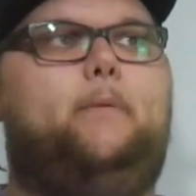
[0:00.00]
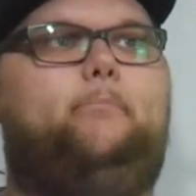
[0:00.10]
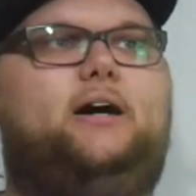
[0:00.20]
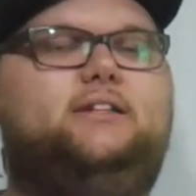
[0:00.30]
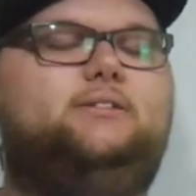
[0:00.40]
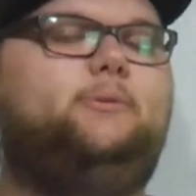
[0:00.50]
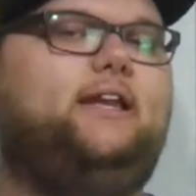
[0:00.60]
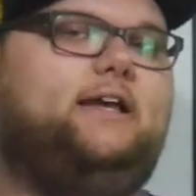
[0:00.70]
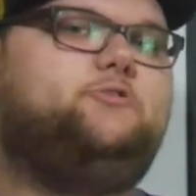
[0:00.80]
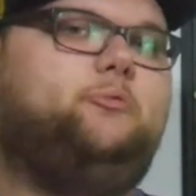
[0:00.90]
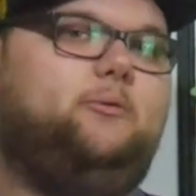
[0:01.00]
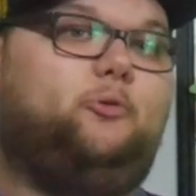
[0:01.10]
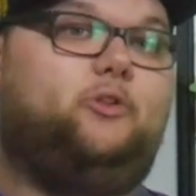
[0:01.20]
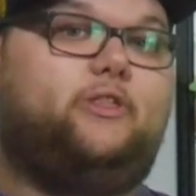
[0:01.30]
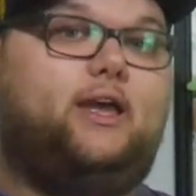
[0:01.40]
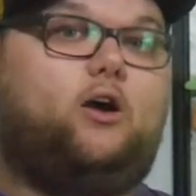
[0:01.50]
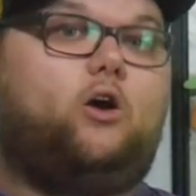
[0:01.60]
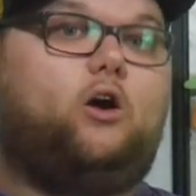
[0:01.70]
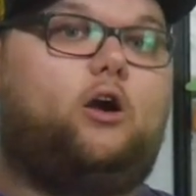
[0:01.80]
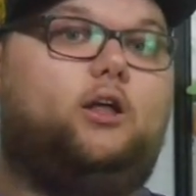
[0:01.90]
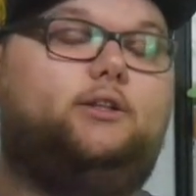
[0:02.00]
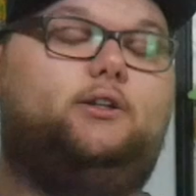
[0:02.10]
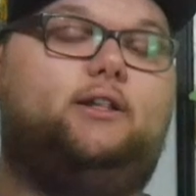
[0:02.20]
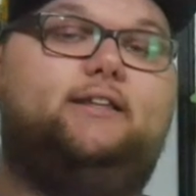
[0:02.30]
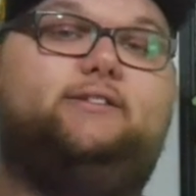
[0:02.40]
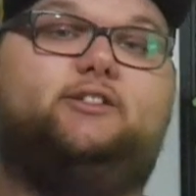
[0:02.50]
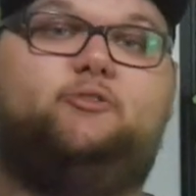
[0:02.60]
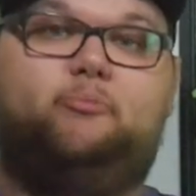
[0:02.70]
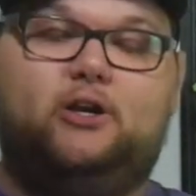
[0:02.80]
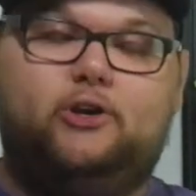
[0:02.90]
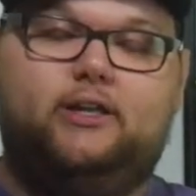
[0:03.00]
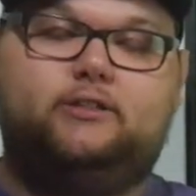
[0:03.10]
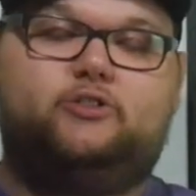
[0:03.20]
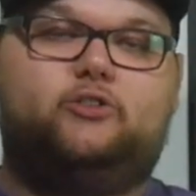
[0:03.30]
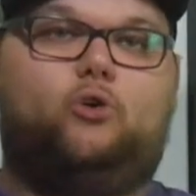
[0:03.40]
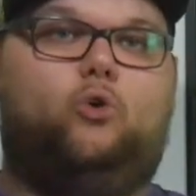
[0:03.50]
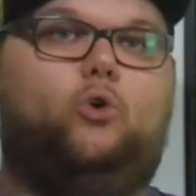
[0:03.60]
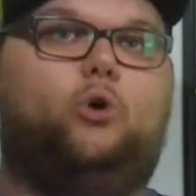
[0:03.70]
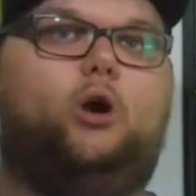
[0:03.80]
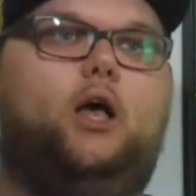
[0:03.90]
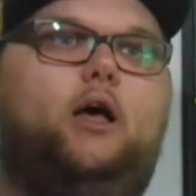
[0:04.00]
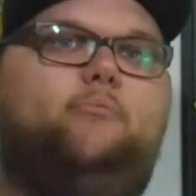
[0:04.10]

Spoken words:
possibly has people that are a little less experienced or